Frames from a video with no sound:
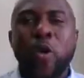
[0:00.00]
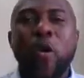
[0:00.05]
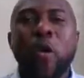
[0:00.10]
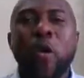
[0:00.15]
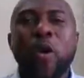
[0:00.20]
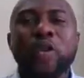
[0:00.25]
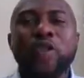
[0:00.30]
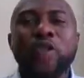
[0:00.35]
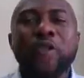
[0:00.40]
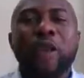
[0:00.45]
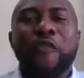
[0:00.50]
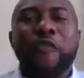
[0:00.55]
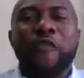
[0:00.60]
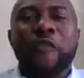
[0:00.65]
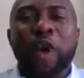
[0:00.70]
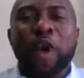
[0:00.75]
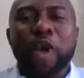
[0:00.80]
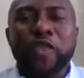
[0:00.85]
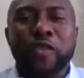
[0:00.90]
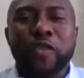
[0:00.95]
Once you're
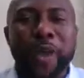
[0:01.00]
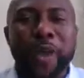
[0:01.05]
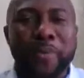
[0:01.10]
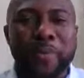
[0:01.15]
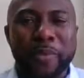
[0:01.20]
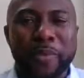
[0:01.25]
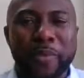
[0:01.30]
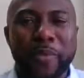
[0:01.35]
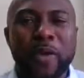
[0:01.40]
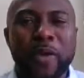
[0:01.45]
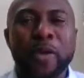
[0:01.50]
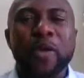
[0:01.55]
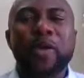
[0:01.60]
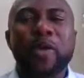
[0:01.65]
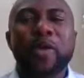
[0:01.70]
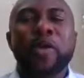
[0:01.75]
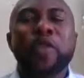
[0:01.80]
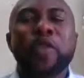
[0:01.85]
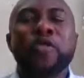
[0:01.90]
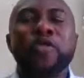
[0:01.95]
vulnerable,
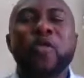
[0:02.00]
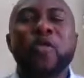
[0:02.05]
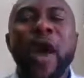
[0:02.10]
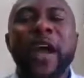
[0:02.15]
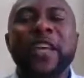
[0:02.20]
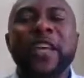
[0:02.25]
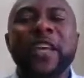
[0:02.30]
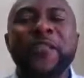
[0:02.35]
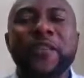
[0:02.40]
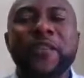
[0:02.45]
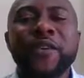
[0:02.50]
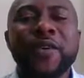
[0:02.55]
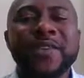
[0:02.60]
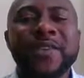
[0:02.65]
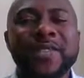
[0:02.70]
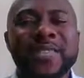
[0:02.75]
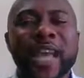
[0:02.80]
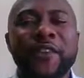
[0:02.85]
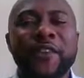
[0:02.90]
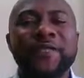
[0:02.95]
you are giving
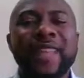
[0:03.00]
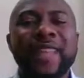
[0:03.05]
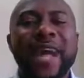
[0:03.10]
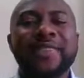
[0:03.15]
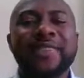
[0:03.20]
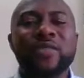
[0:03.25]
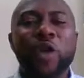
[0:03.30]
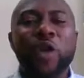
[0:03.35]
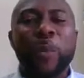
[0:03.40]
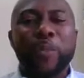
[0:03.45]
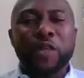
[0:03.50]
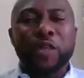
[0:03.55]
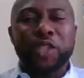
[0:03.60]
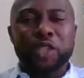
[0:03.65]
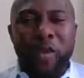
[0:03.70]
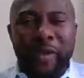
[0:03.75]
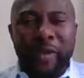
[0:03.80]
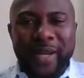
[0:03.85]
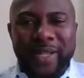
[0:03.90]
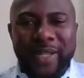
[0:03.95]
yourself that
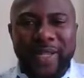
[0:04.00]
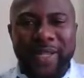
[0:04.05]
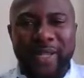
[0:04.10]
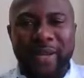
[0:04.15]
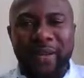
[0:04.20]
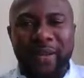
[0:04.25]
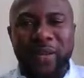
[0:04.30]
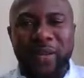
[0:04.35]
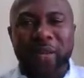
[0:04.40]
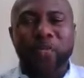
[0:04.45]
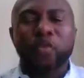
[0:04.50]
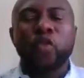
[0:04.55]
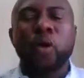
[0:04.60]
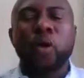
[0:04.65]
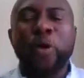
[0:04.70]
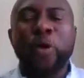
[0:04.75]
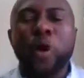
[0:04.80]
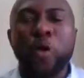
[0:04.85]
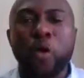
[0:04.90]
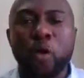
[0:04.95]
opportunity to
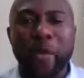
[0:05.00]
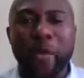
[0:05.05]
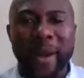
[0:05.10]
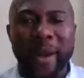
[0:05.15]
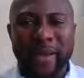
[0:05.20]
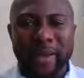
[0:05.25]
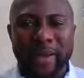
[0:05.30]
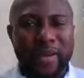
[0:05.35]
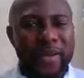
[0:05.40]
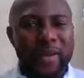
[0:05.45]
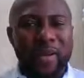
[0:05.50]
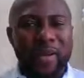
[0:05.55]
be human.